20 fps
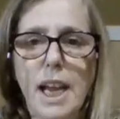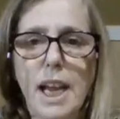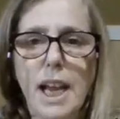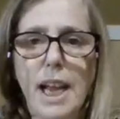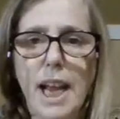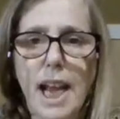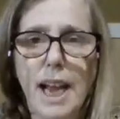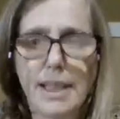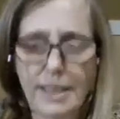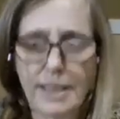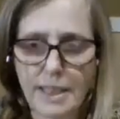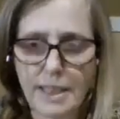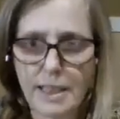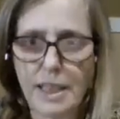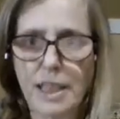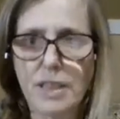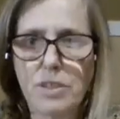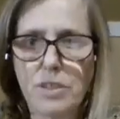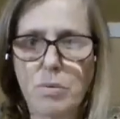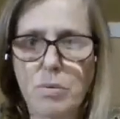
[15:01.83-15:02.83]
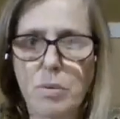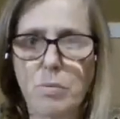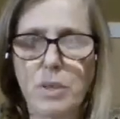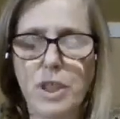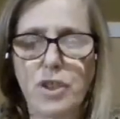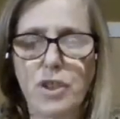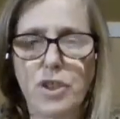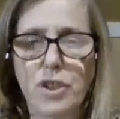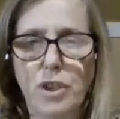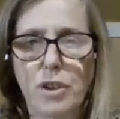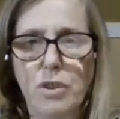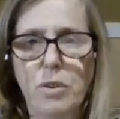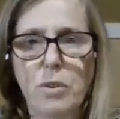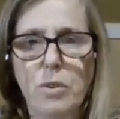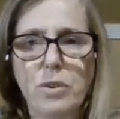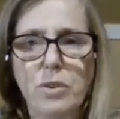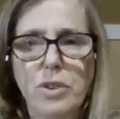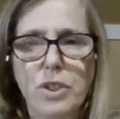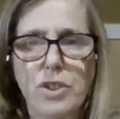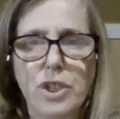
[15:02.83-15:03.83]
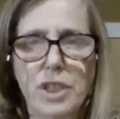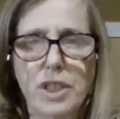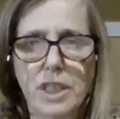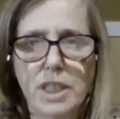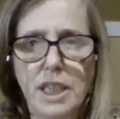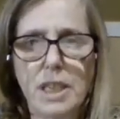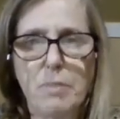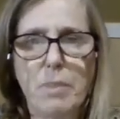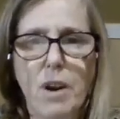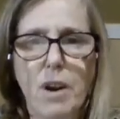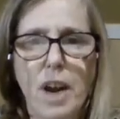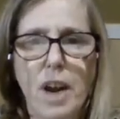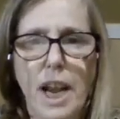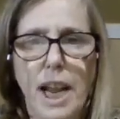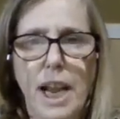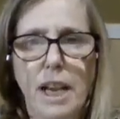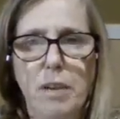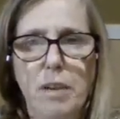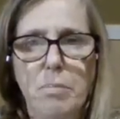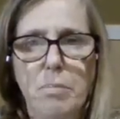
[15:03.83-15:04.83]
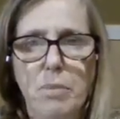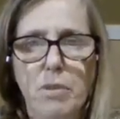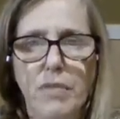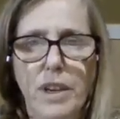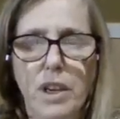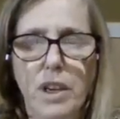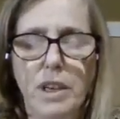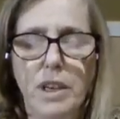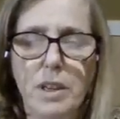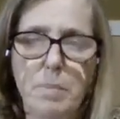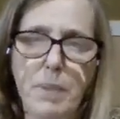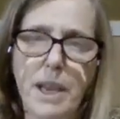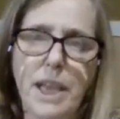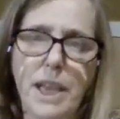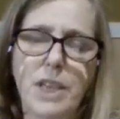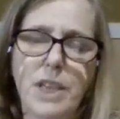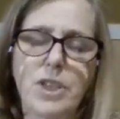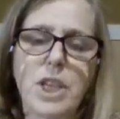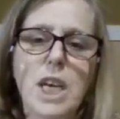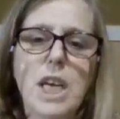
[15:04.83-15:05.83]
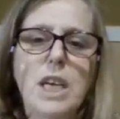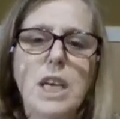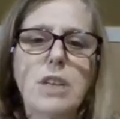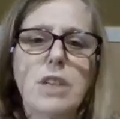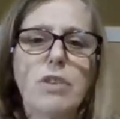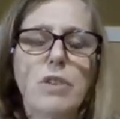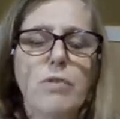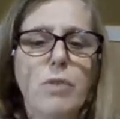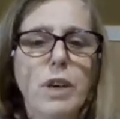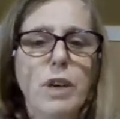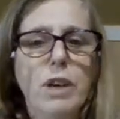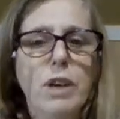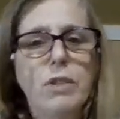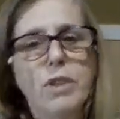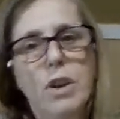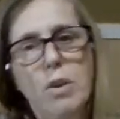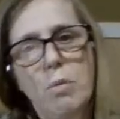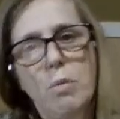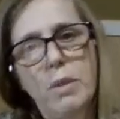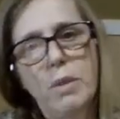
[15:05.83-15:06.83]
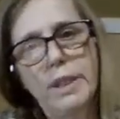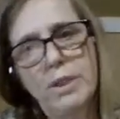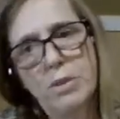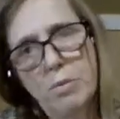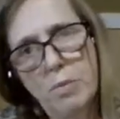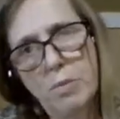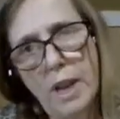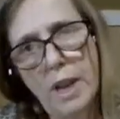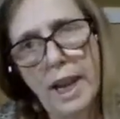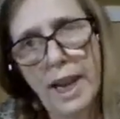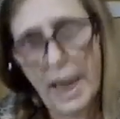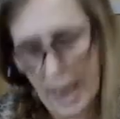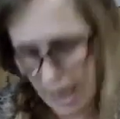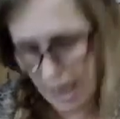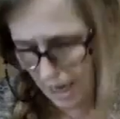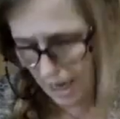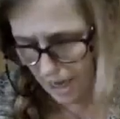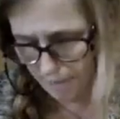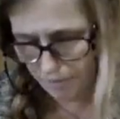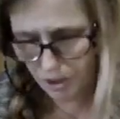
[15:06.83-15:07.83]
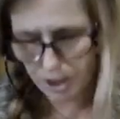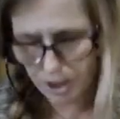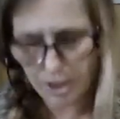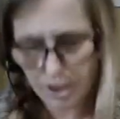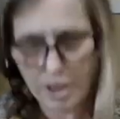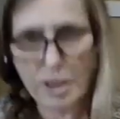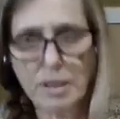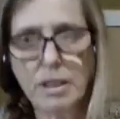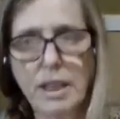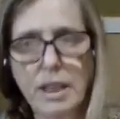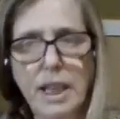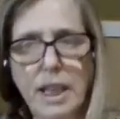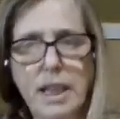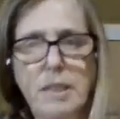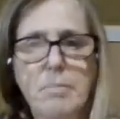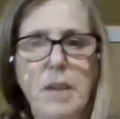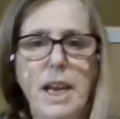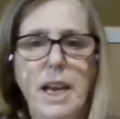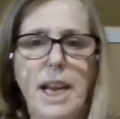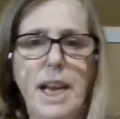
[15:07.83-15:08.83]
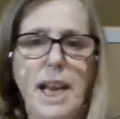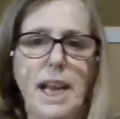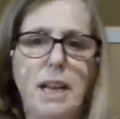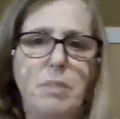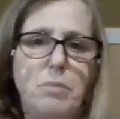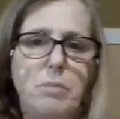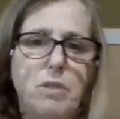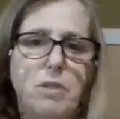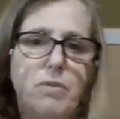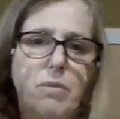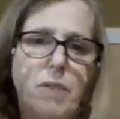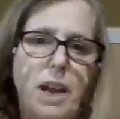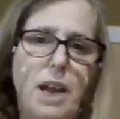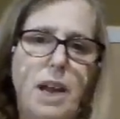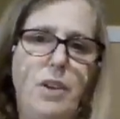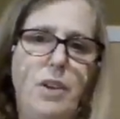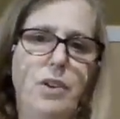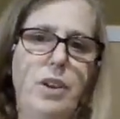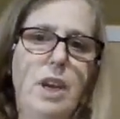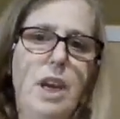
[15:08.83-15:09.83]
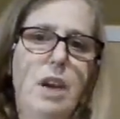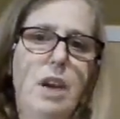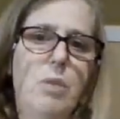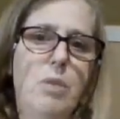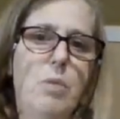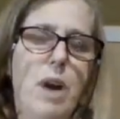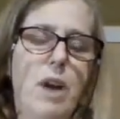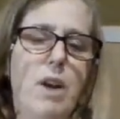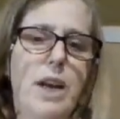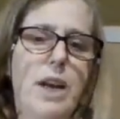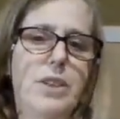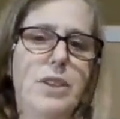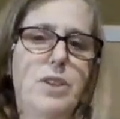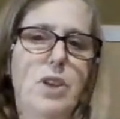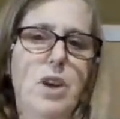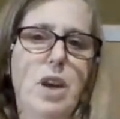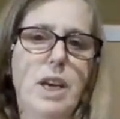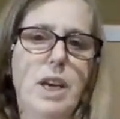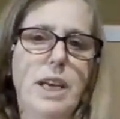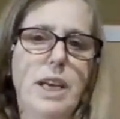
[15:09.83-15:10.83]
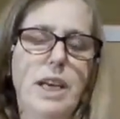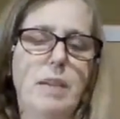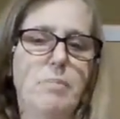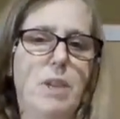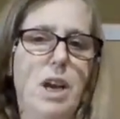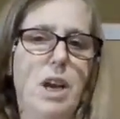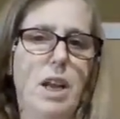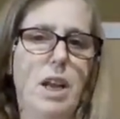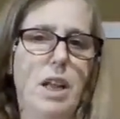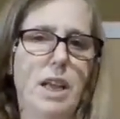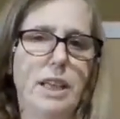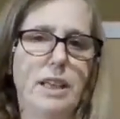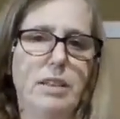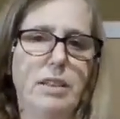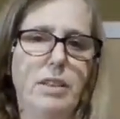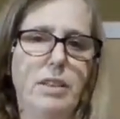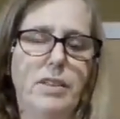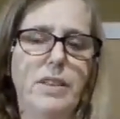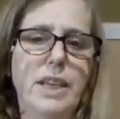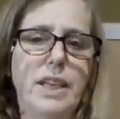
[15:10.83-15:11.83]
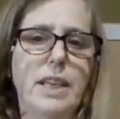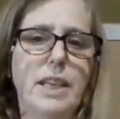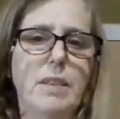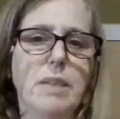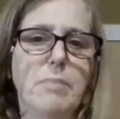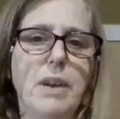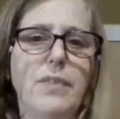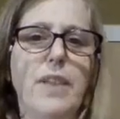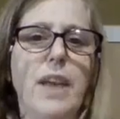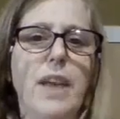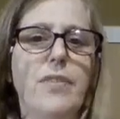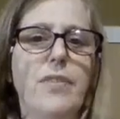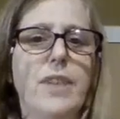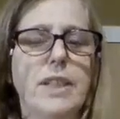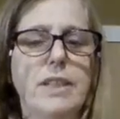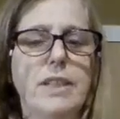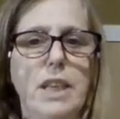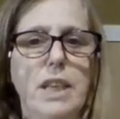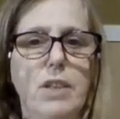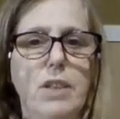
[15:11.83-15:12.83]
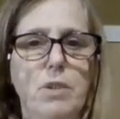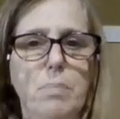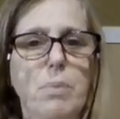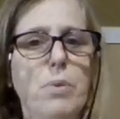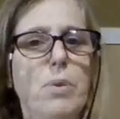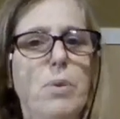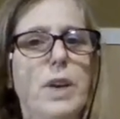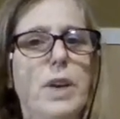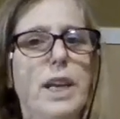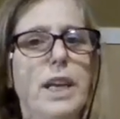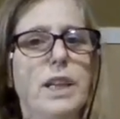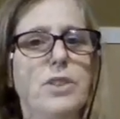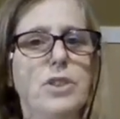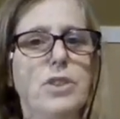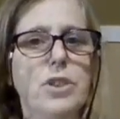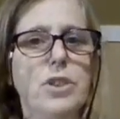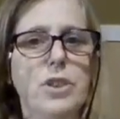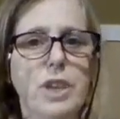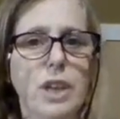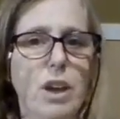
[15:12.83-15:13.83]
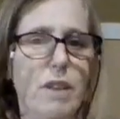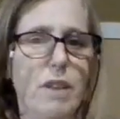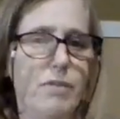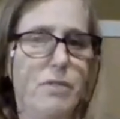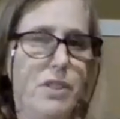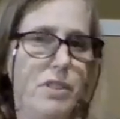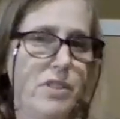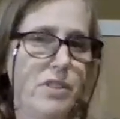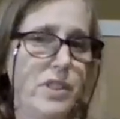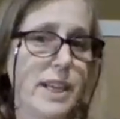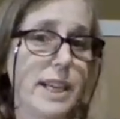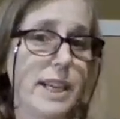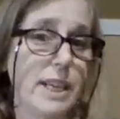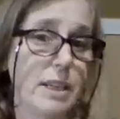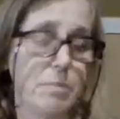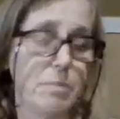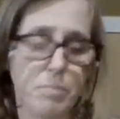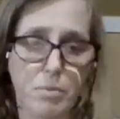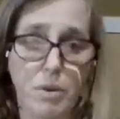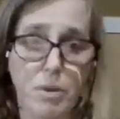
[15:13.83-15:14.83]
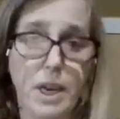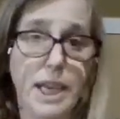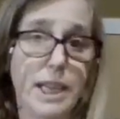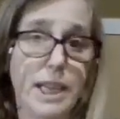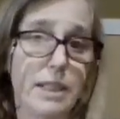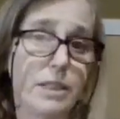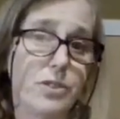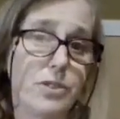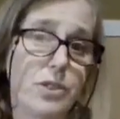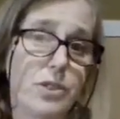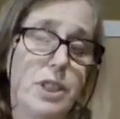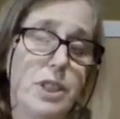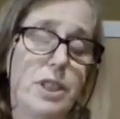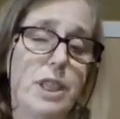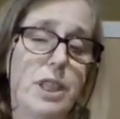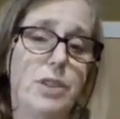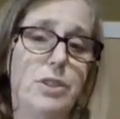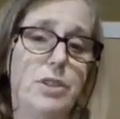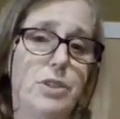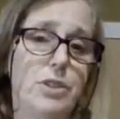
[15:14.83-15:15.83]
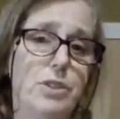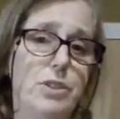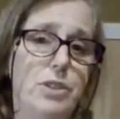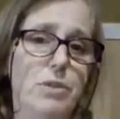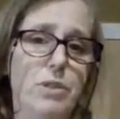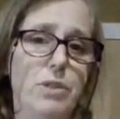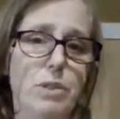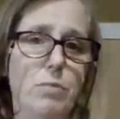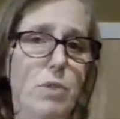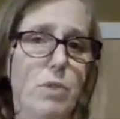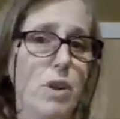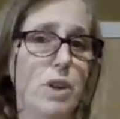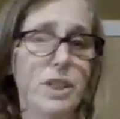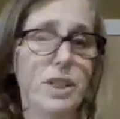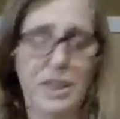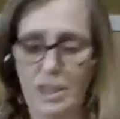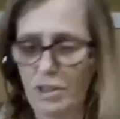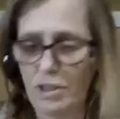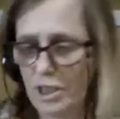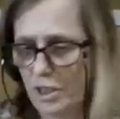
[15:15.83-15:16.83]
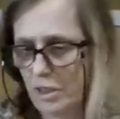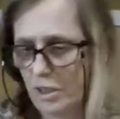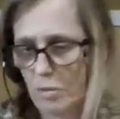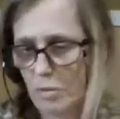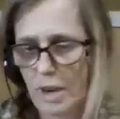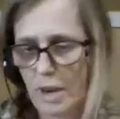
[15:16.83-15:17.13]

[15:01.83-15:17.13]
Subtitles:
asks us when we journal to just keep our hand moving on the page. So if we don't know what to write, and I'm just letting my hand move around while I talk, and I'm not thinking about that. That's the other point, is turning off the thinking brain that's going to tell you you're doing it wrong, because there is no